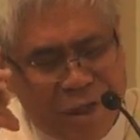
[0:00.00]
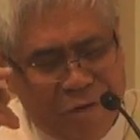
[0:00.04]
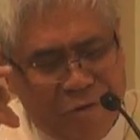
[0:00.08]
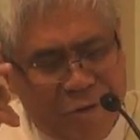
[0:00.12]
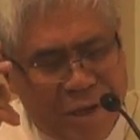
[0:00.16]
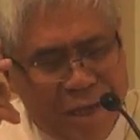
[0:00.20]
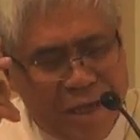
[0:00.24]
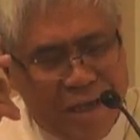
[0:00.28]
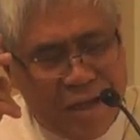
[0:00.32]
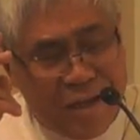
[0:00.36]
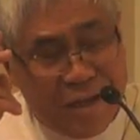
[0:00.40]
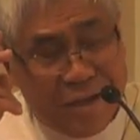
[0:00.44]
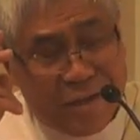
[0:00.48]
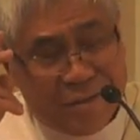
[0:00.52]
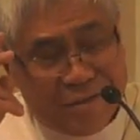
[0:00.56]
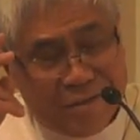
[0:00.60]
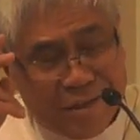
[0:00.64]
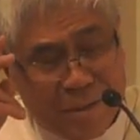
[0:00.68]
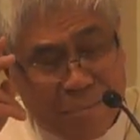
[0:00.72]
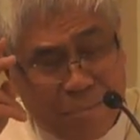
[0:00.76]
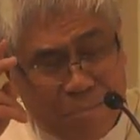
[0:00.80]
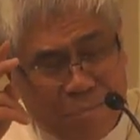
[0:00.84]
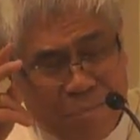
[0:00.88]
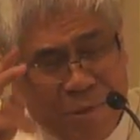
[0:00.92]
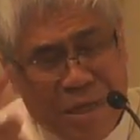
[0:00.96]
you,
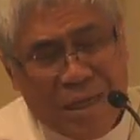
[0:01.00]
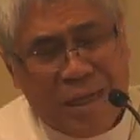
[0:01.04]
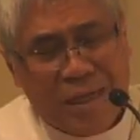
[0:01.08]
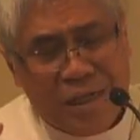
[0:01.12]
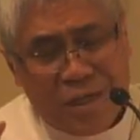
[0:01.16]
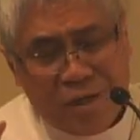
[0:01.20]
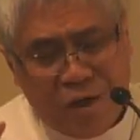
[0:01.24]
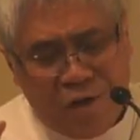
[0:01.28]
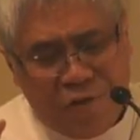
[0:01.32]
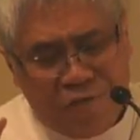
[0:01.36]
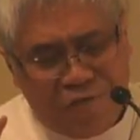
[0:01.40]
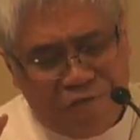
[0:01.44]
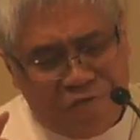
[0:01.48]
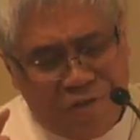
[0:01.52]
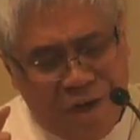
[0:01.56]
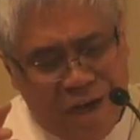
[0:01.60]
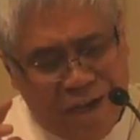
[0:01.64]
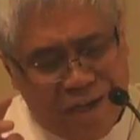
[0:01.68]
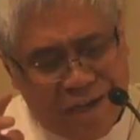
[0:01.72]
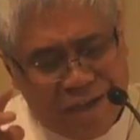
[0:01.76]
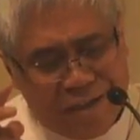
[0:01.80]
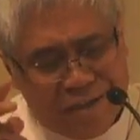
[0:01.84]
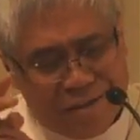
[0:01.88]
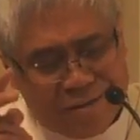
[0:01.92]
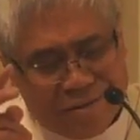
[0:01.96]
the pillar of
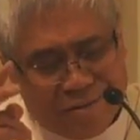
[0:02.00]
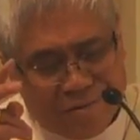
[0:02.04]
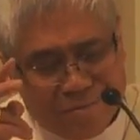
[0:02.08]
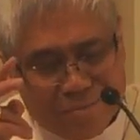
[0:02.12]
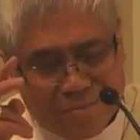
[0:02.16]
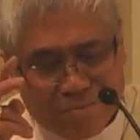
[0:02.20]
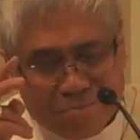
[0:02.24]
fire